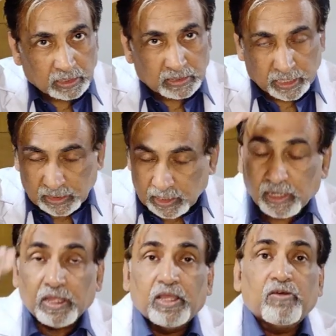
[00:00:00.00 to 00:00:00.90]

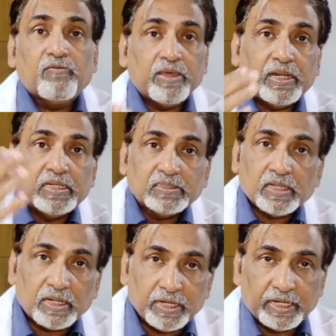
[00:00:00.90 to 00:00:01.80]
center where it is
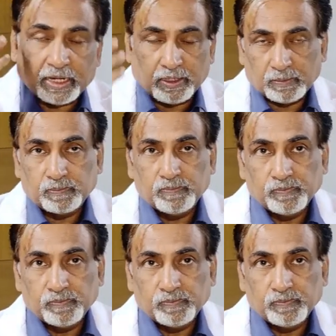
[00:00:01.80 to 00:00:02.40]
not needed.